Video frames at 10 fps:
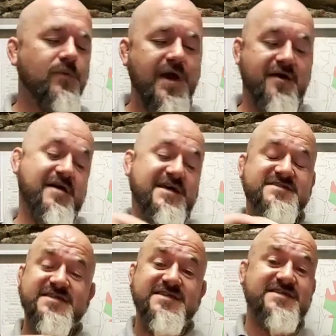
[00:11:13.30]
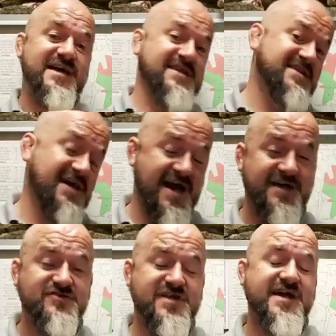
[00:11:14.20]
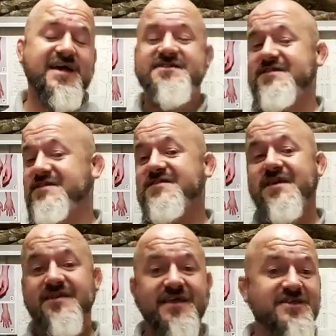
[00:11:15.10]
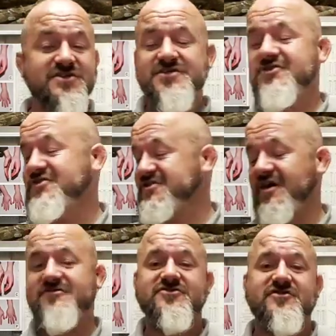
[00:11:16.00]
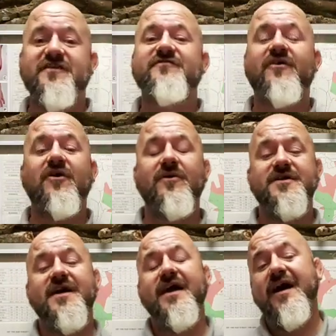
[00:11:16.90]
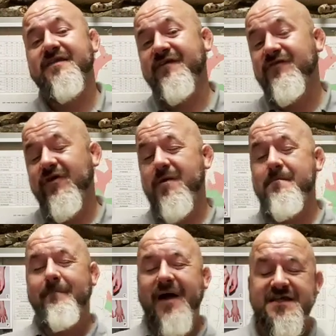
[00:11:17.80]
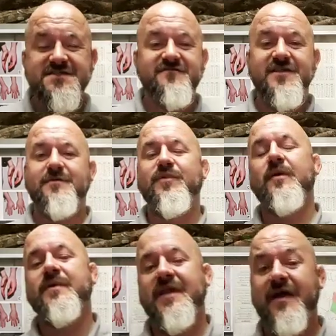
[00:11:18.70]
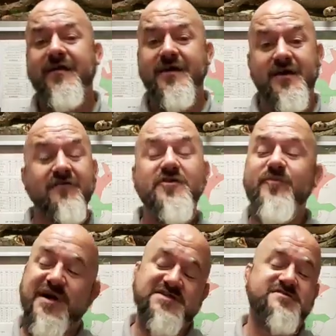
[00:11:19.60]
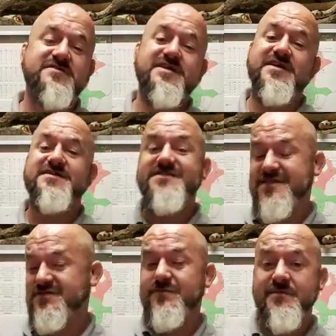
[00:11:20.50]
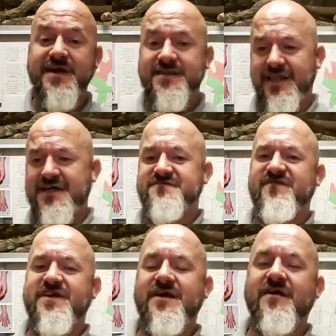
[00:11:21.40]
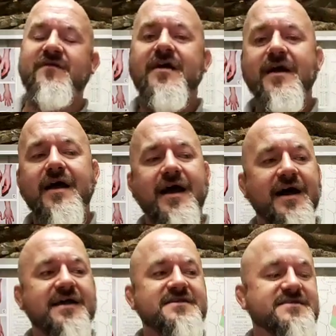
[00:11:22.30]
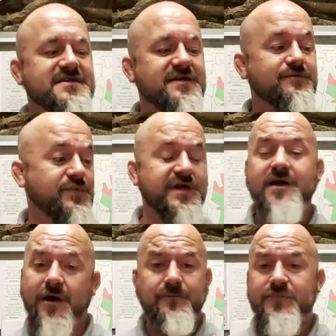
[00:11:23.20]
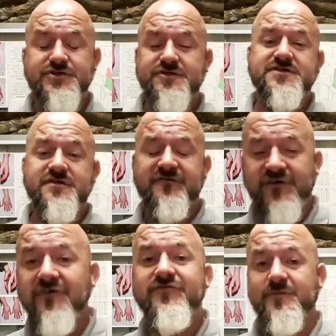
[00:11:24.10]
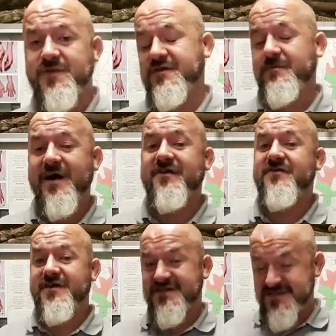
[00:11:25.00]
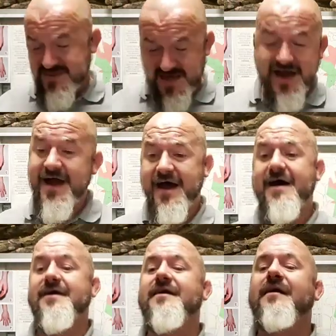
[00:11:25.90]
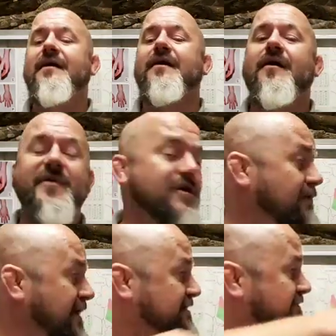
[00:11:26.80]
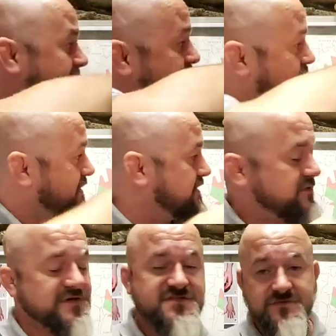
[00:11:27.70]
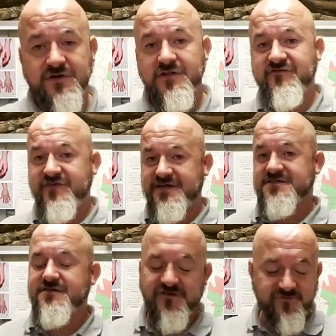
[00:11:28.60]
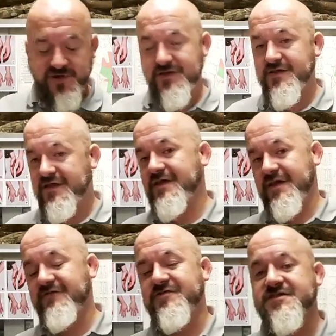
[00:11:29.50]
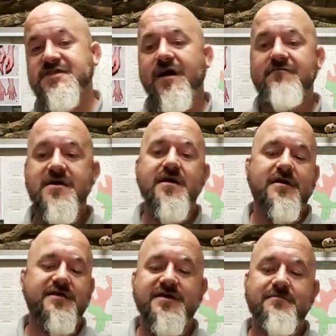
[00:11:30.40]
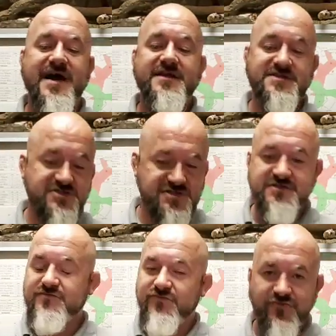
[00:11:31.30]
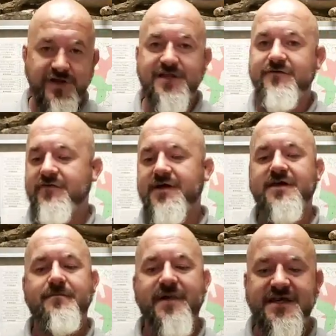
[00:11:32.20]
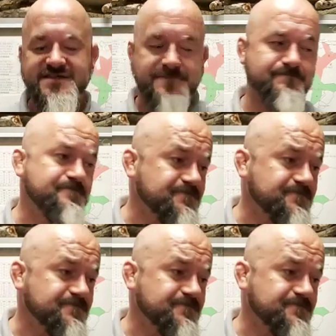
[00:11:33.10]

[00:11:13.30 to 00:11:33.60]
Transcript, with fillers: Whereas things like the Hydrodynastes, they're just so straightforward. And they've grown massively in popularity over the past three years since we made the last video. And we can't produce enough of them. The demand is that high. I mean, all right, granted, we are doing some colour face stuff, but even so, the demand is just really, really amazing.